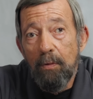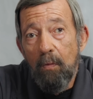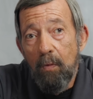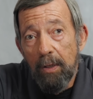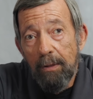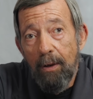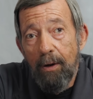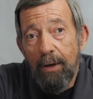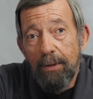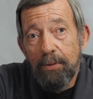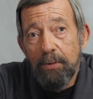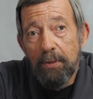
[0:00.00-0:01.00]
one
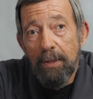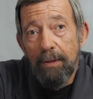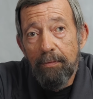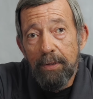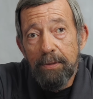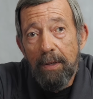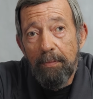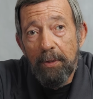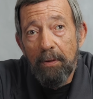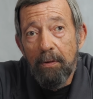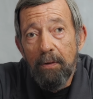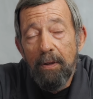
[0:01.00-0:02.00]
large
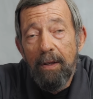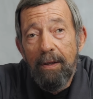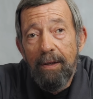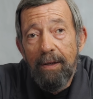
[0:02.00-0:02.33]
receptacle,